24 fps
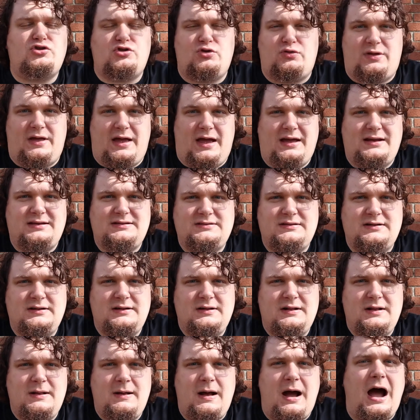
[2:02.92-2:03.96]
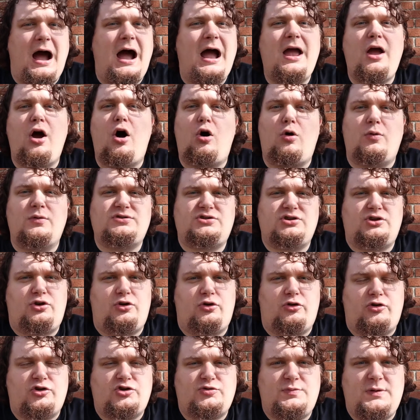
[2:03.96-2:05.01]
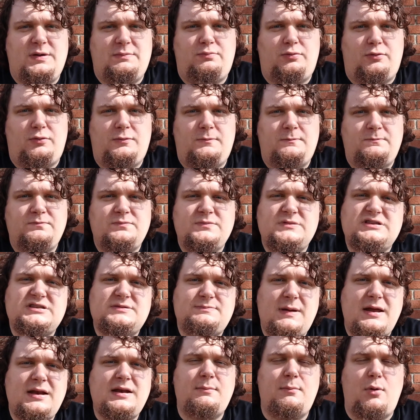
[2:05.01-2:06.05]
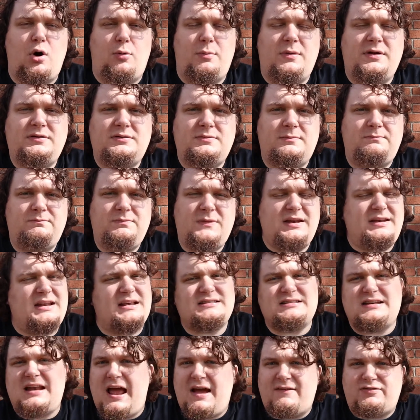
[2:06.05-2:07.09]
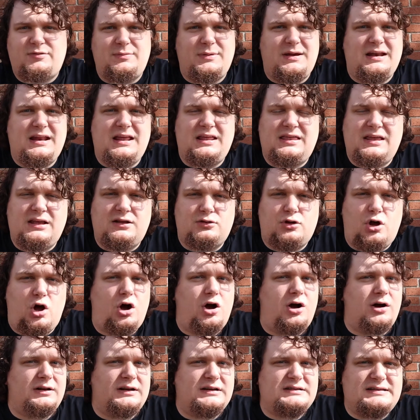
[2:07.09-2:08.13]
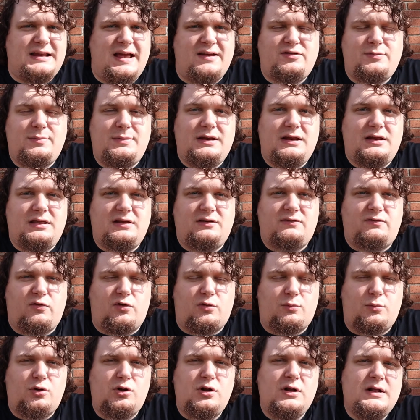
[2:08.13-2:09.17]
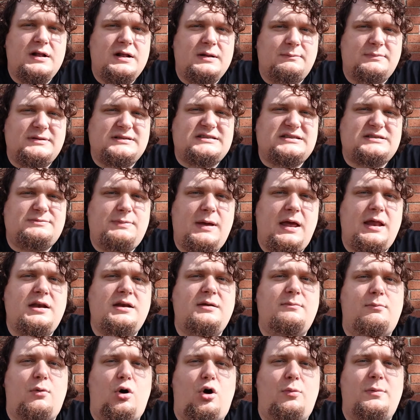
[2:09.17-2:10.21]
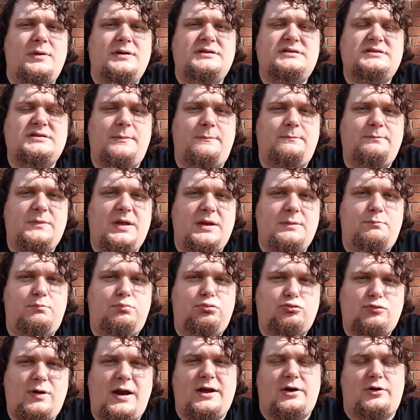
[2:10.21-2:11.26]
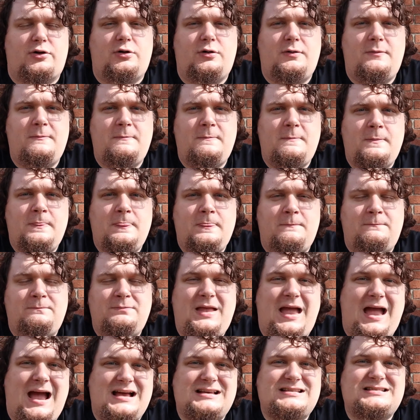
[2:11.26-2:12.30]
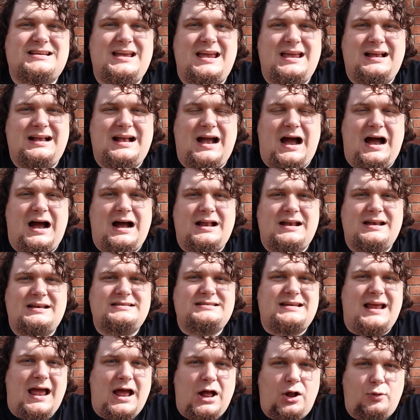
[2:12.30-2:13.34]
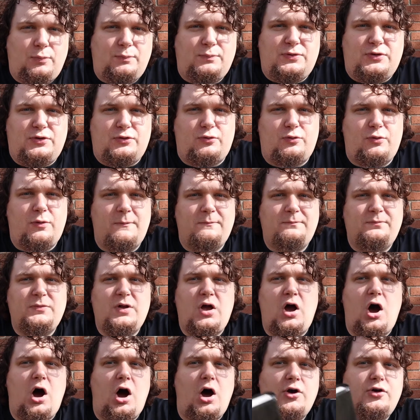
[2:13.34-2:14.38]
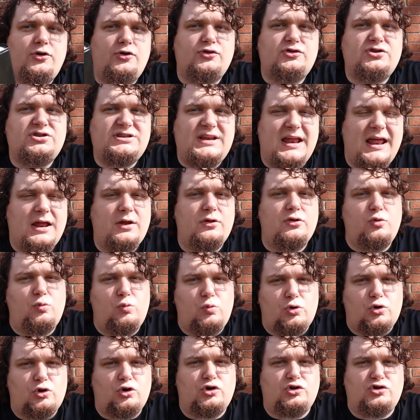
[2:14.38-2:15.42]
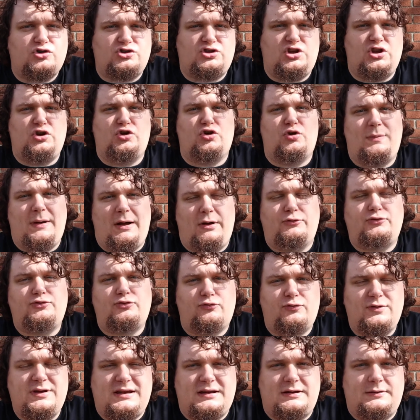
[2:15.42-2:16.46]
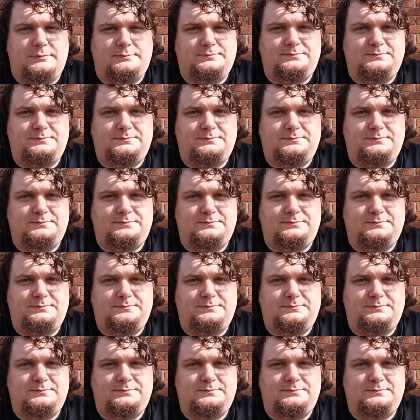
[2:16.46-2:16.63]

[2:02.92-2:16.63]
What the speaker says: do that, I always encourage people, spend a moment. It doesn't have to be anything long, it doesn't have to be anything formal, but spend a moment in prayer asking God to help you understand the words that you're about to read.